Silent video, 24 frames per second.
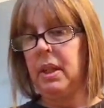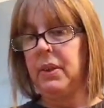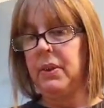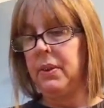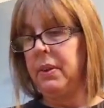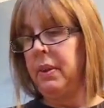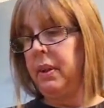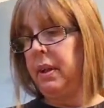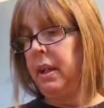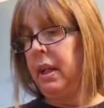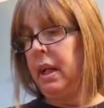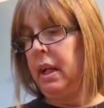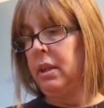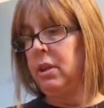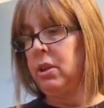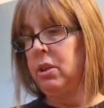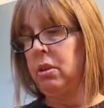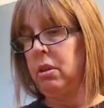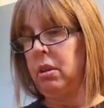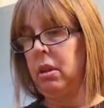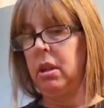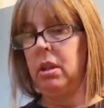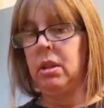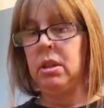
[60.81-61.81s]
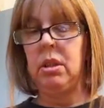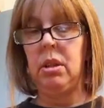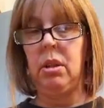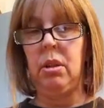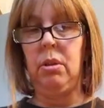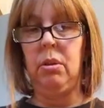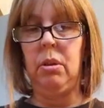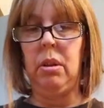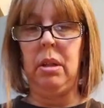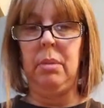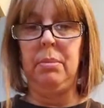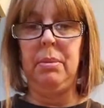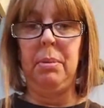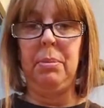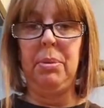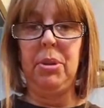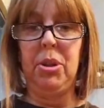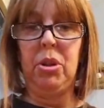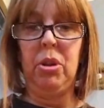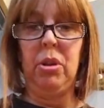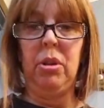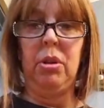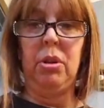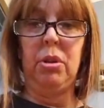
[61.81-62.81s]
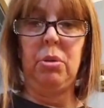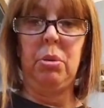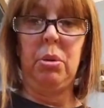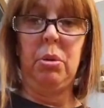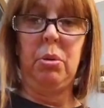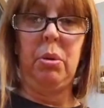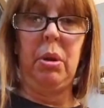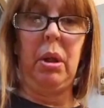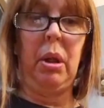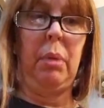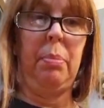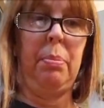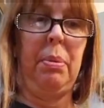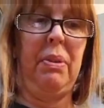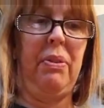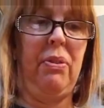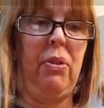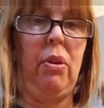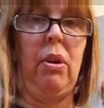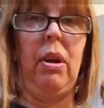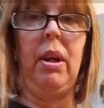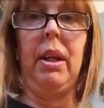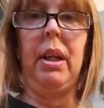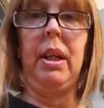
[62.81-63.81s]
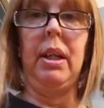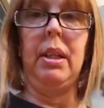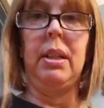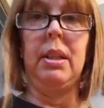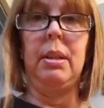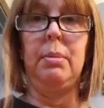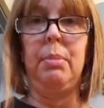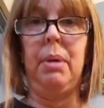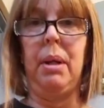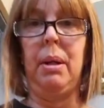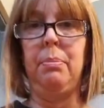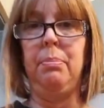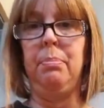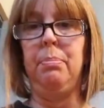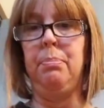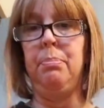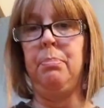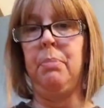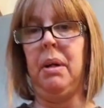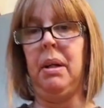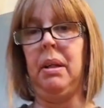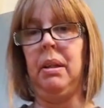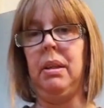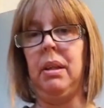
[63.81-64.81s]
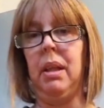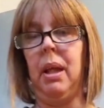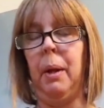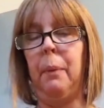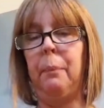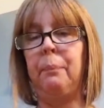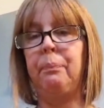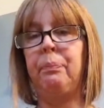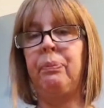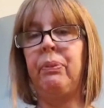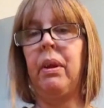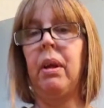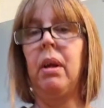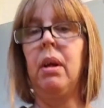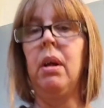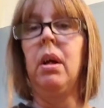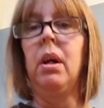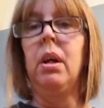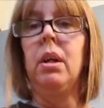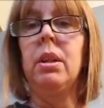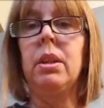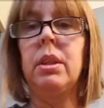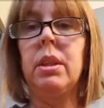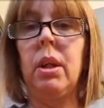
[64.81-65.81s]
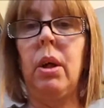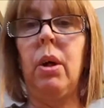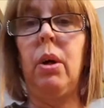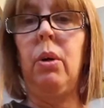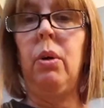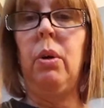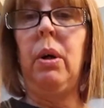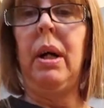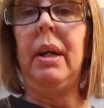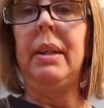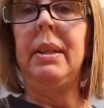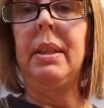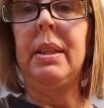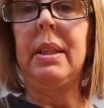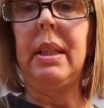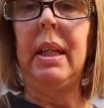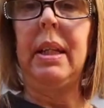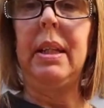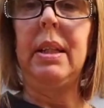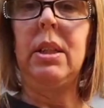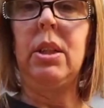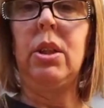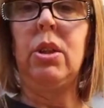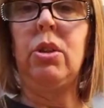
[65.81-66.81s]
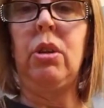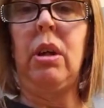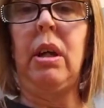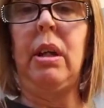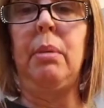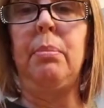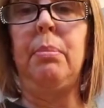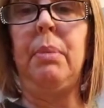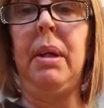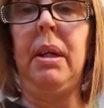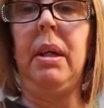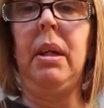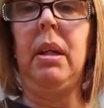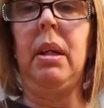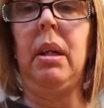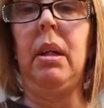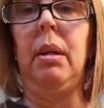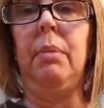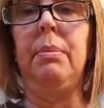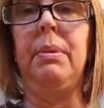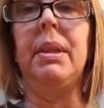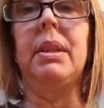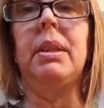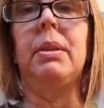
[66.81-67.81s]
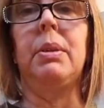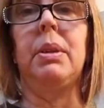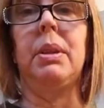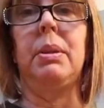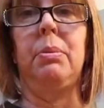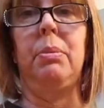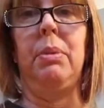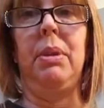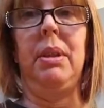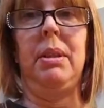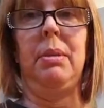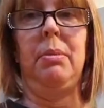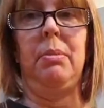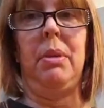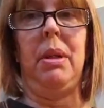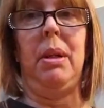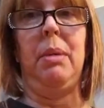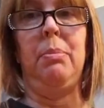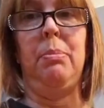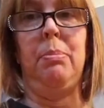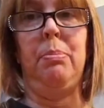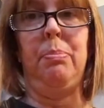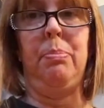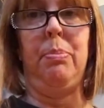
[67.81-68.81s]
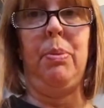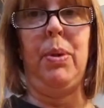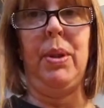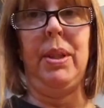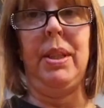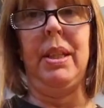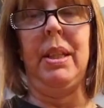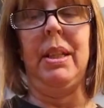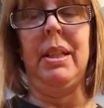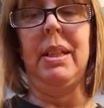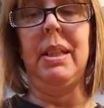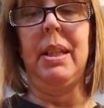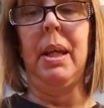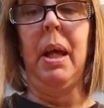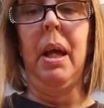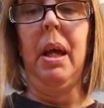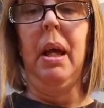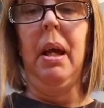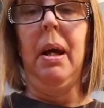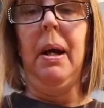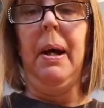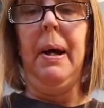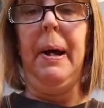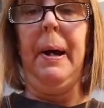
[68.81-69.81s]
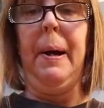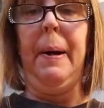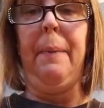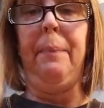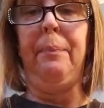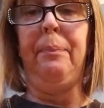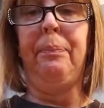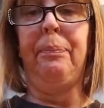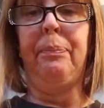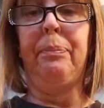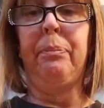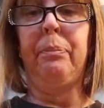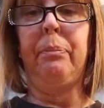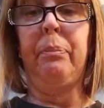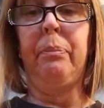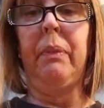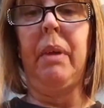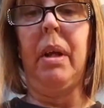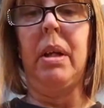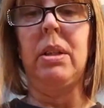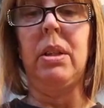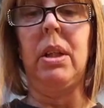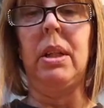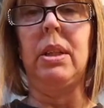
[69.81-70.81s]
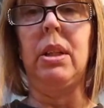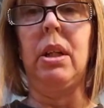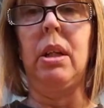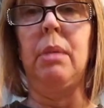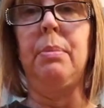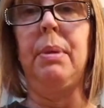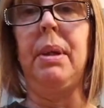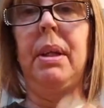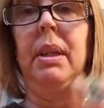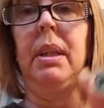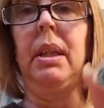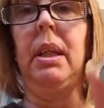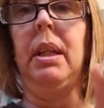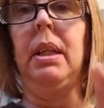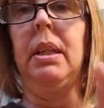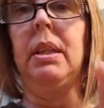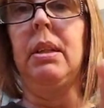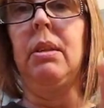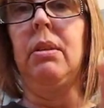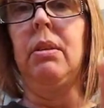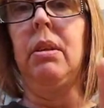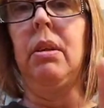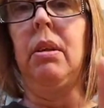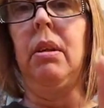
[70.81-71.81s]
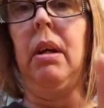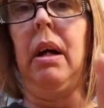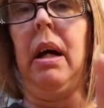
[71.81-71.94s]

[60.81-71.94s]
the other night, actually. So let me show you those real quick before I get to my thing. So I decided to try to make, this was the reason why I bought this. So I started to make these. They're little